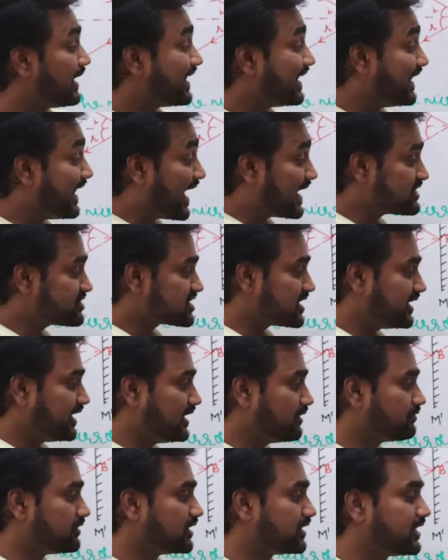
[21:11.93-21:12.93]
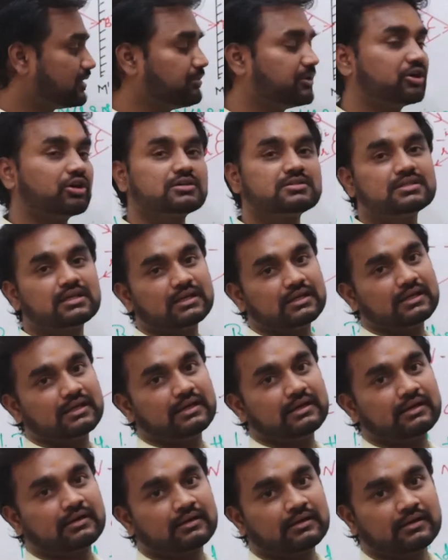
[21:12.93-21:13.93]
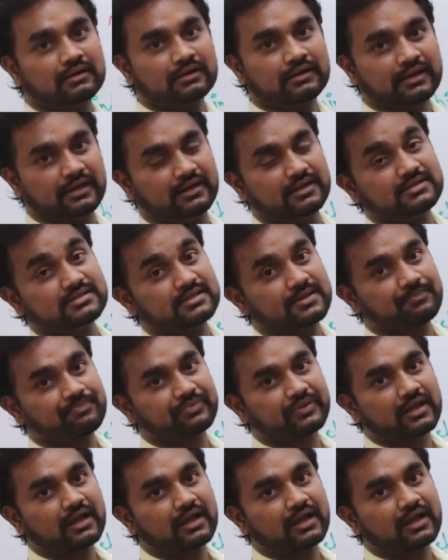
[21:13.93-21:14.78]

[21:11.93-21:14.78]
Laterally inverted because it is